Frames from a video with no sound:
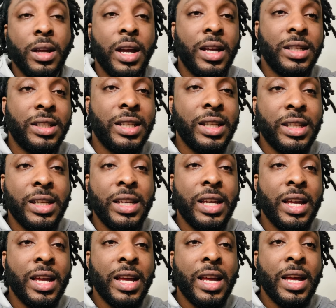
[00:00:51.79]

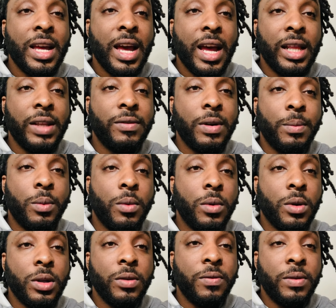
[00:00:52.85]
City and Liverpool
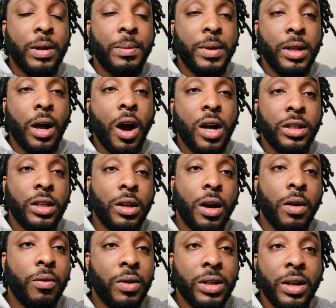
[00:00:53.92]
could flip it on and
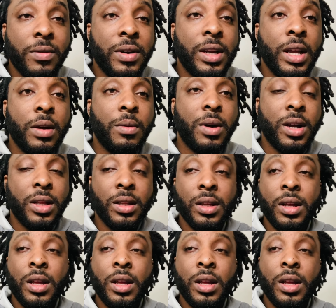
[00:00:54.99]
off whenever they want,